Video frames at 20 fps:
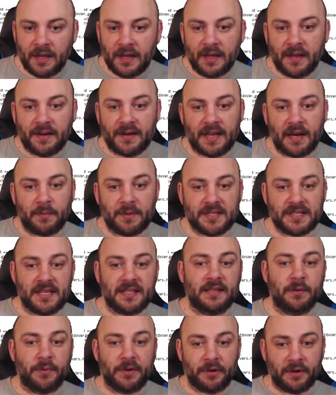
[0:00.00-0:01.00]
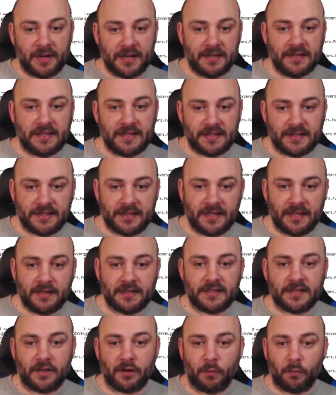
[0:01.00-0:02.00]
Now we set that we're in DC,
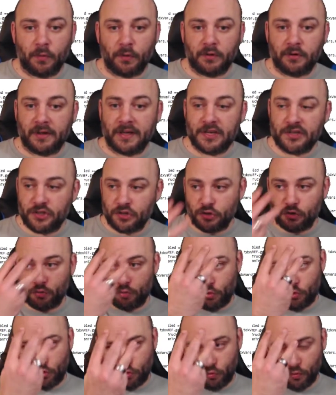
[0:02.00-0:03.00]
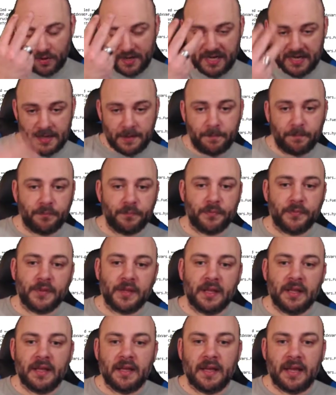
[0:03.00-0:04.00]
set our world location to 3,
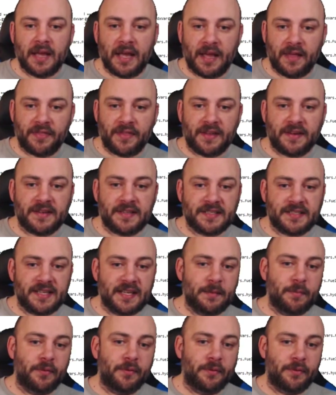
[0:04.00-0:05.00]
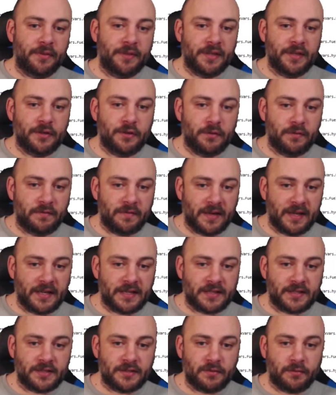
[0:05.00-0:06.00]
and then disable the New
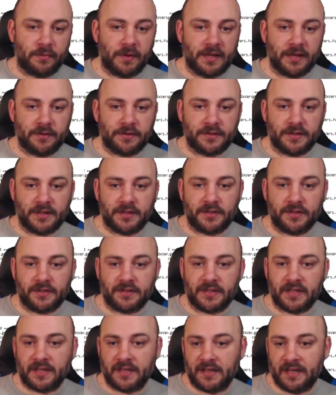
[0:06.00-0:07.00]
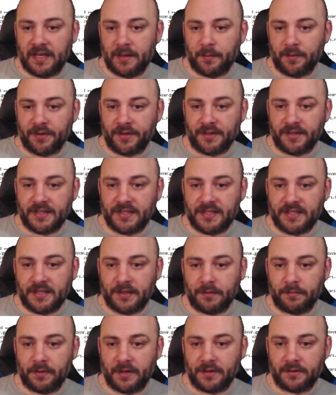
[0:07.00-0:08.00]
Vegas radio stations and enable the
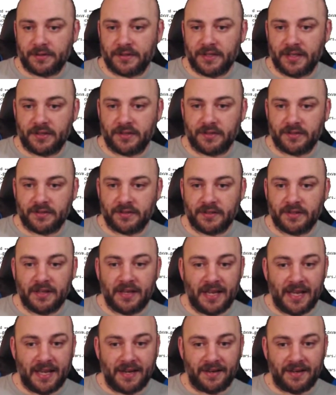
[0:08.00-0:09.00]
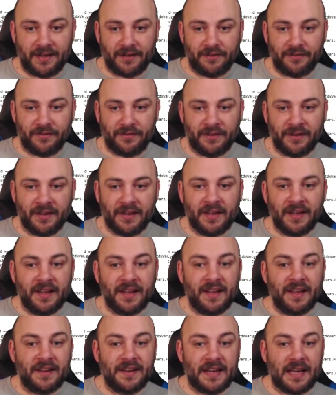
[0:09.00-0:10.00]
DC radio stations. End if.
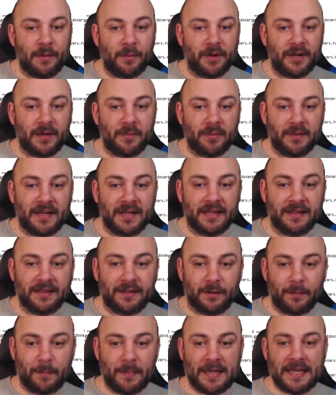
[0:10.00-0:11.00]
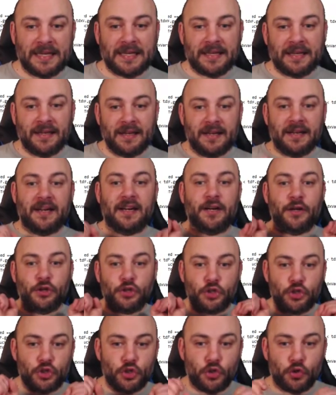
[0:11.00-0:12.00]
Now we're going to play a little bink.
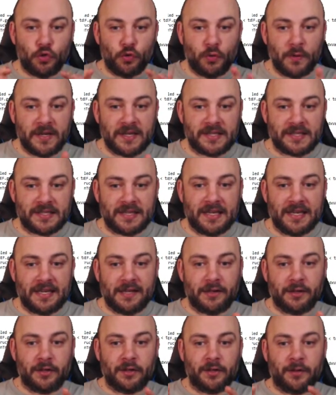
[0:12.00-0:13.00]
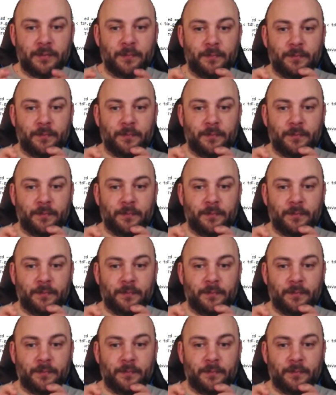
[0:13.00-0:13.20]
2 weeks later,